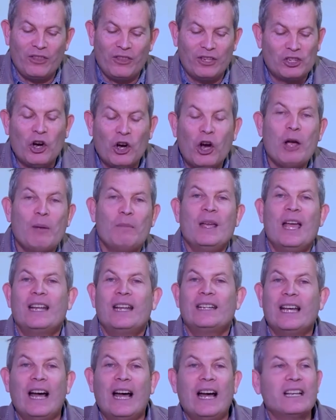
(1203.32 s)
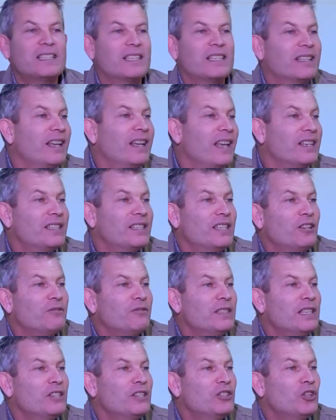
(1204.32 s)
the time to ask
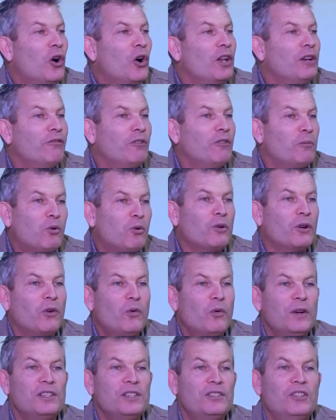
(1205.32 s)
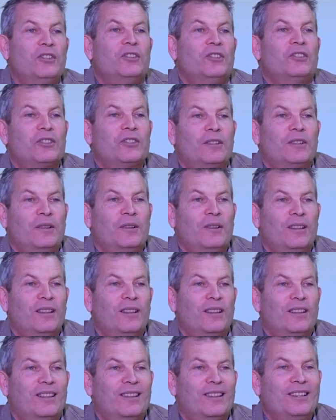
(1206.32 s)
ourselves these kind of important questions.
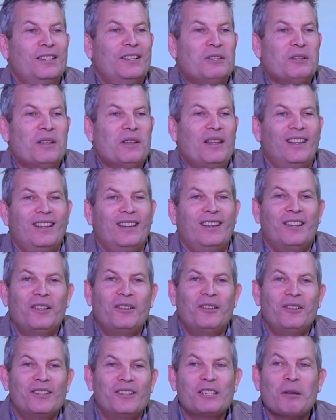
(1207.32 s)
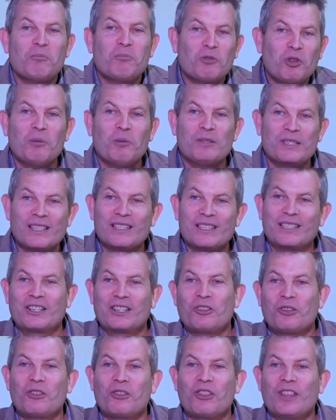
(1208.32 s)
You know, sometimes there's
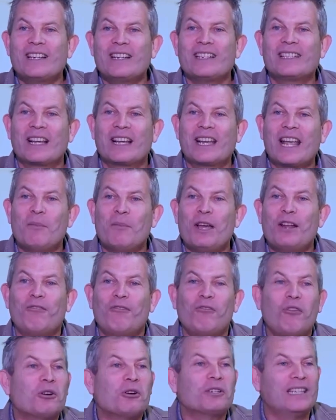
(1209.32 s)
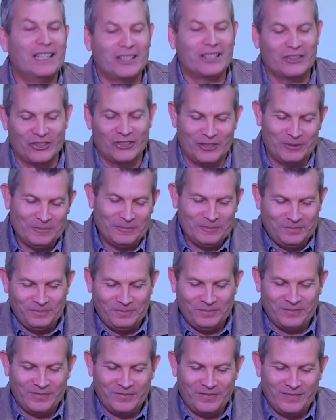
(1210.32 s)
good things that come out of lockdowns.
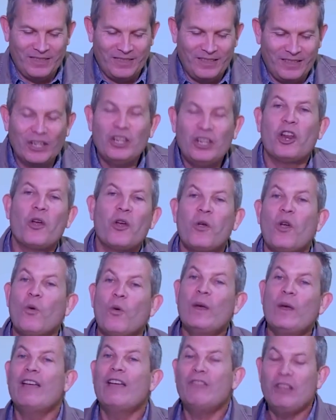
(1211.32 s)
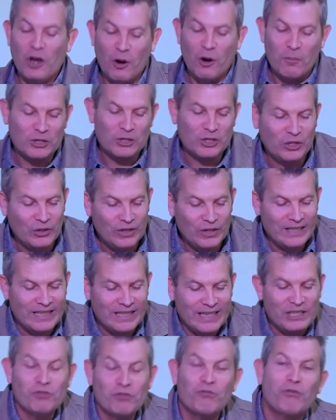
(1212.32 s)
You know, we have the
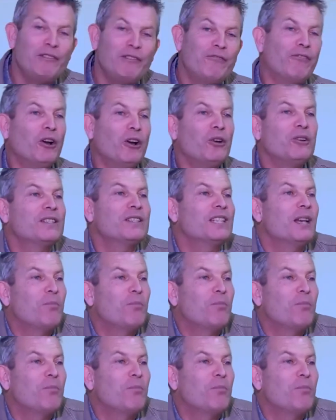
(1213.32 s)
opportunity to refocus our